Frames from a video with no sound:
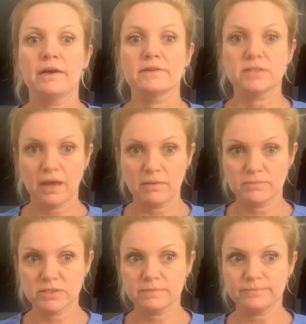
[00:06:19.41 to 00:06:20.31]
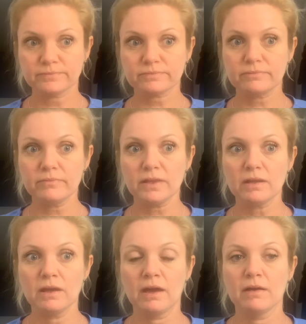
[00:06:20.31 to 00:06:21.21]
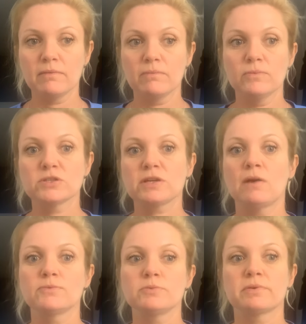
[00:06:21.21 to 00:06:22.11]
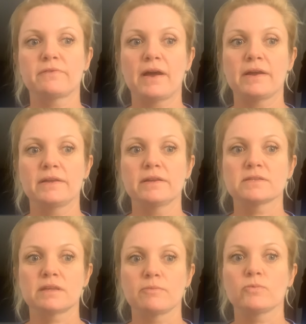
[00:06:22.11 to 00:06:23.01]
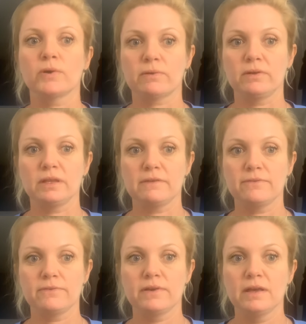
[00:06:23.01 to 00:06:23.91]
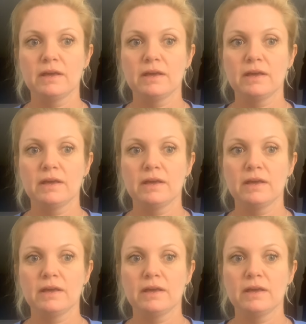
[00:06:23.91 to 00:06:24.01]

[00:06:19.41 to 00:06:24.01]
Tums, which help to provide some quick relief.